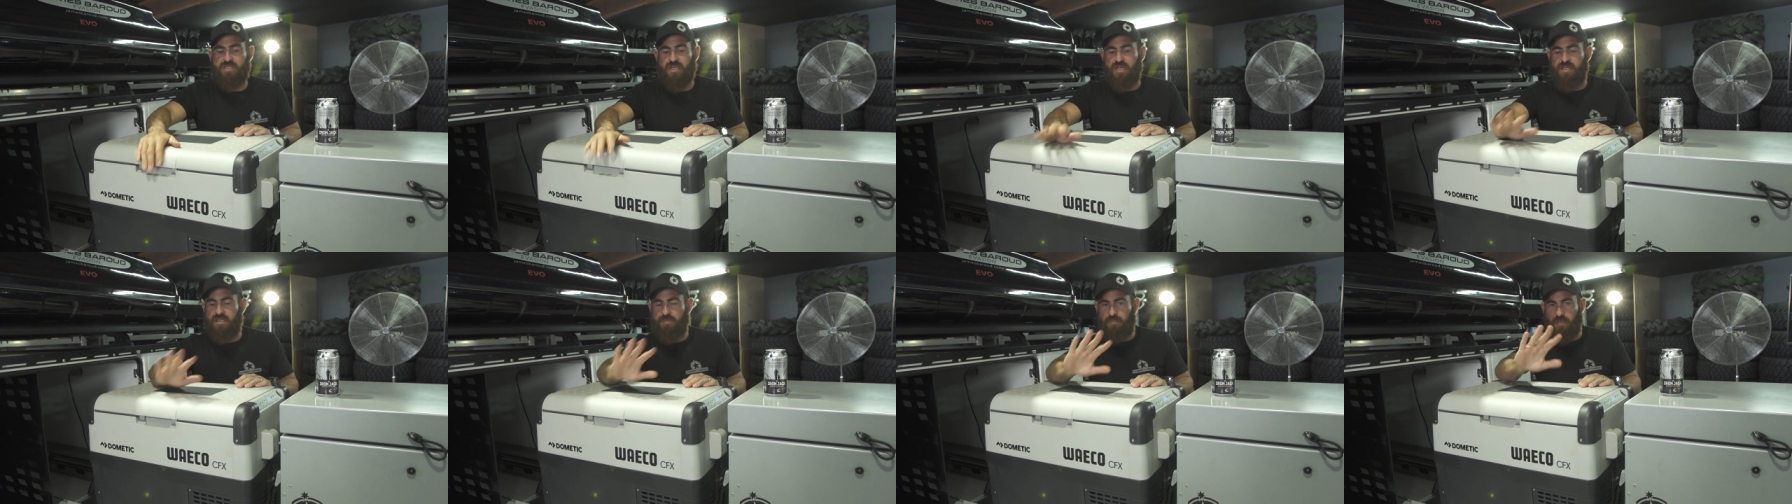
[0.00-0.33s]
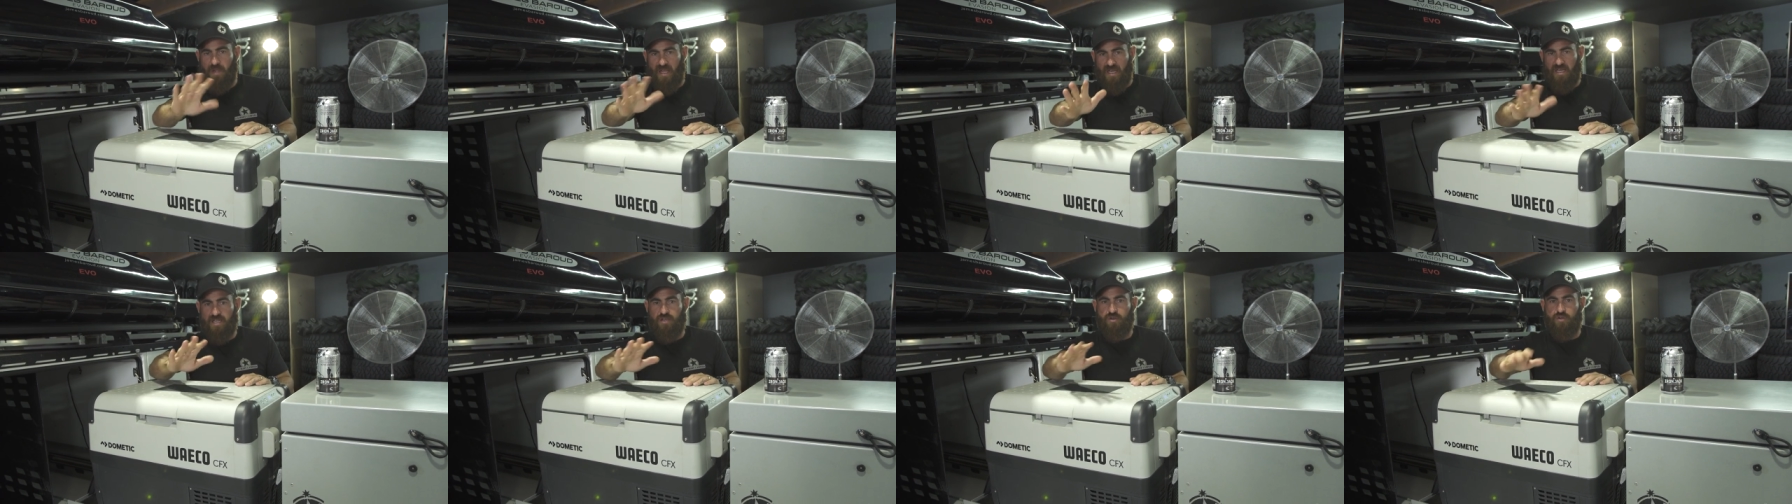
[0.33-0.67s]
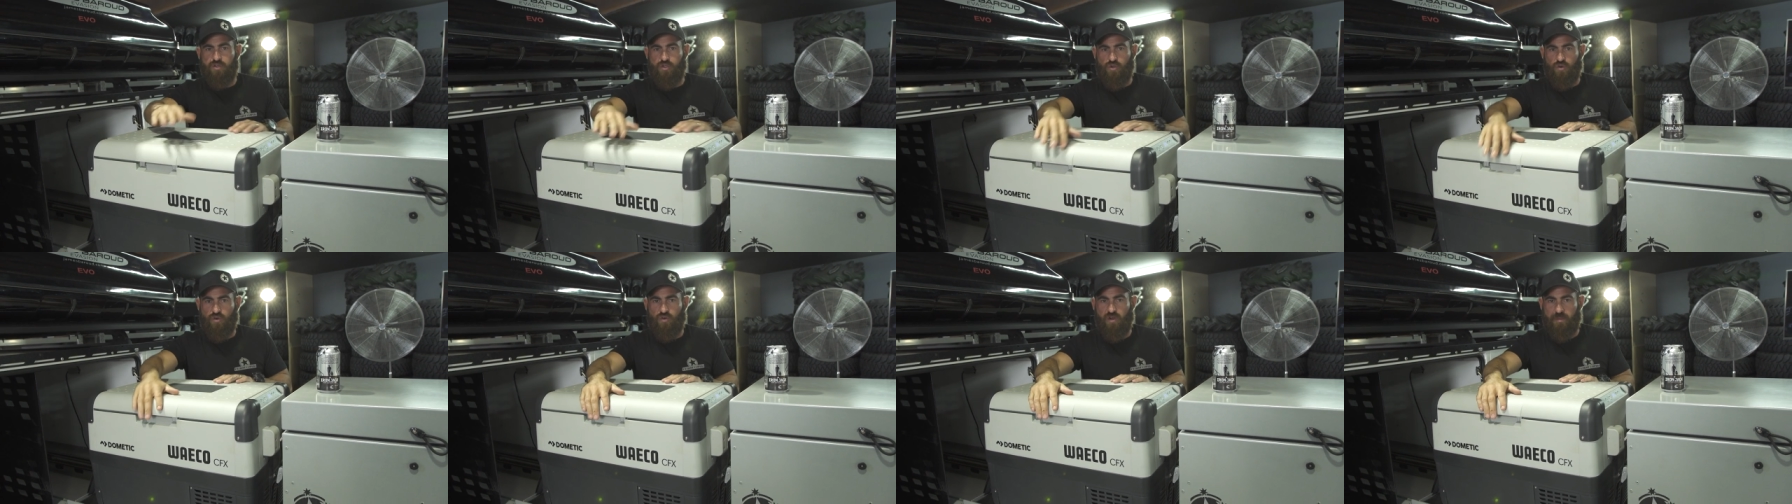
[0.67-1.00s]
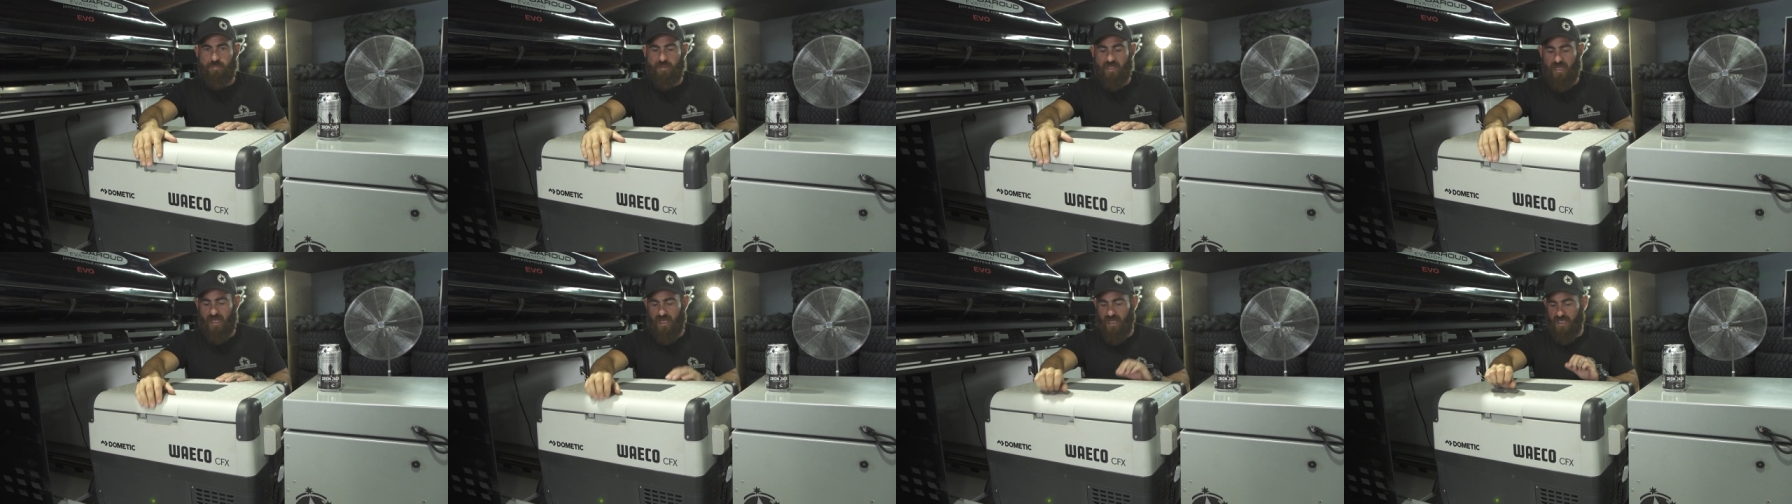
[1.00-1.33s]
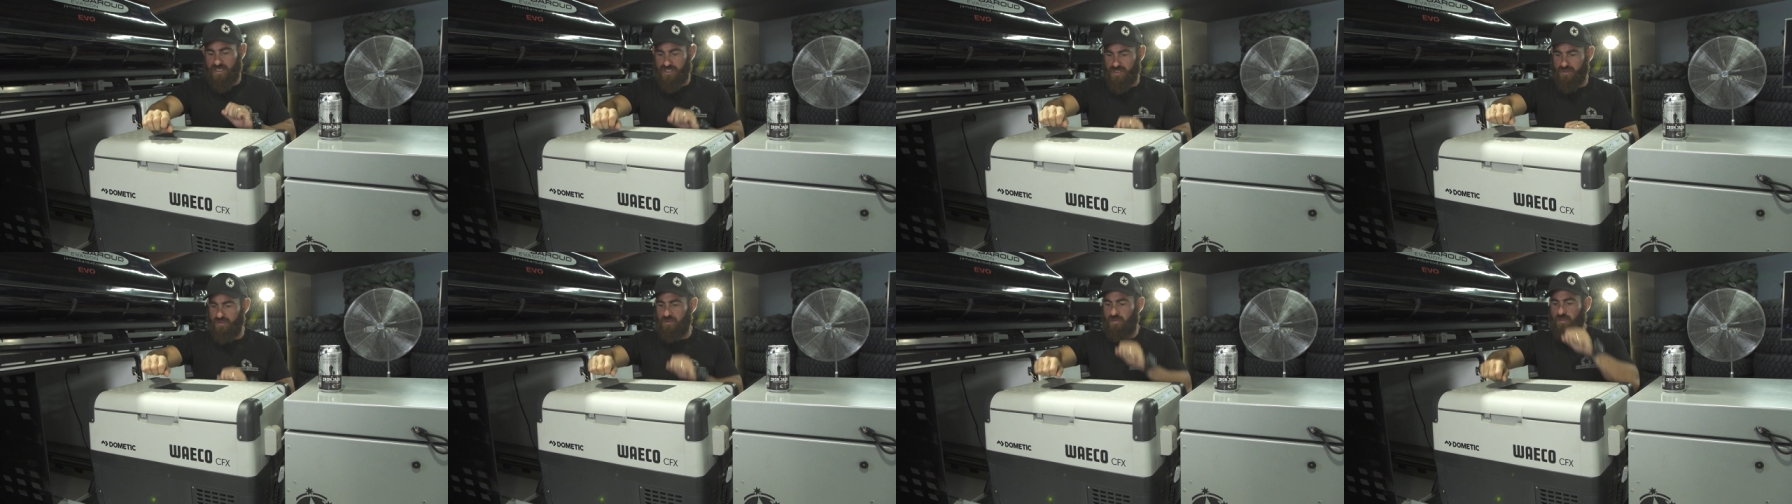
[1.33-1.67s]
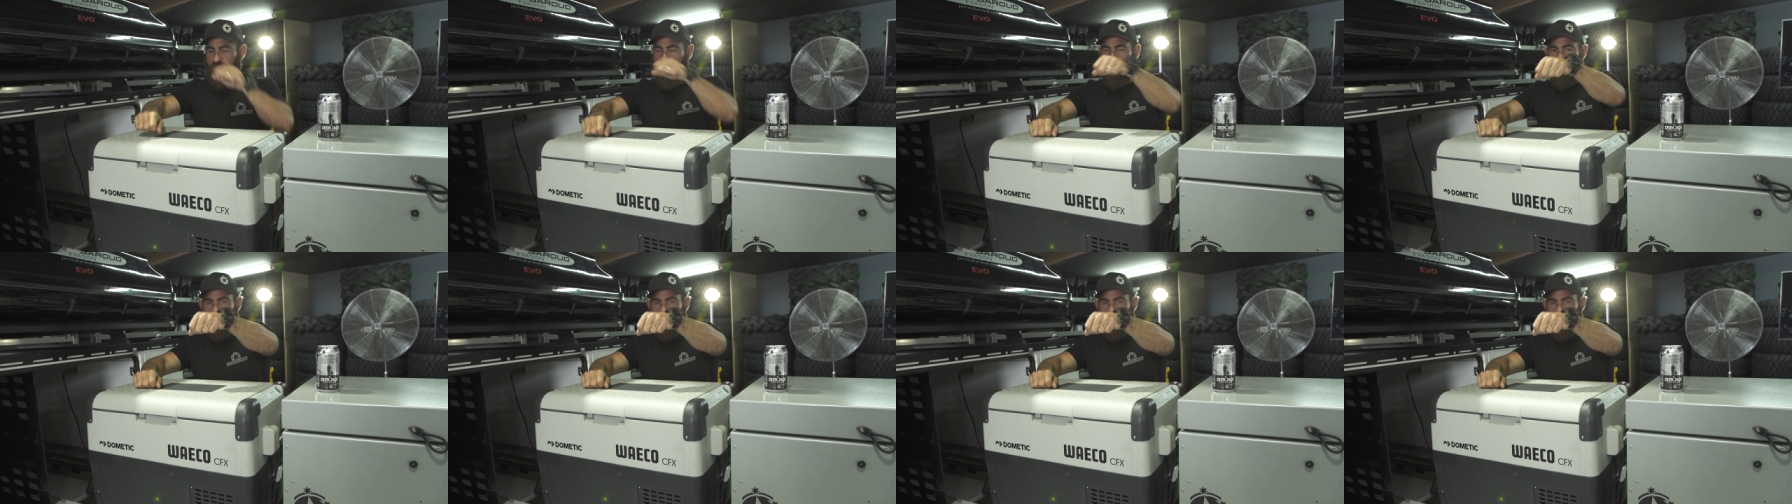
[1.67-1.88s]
So depending on your application,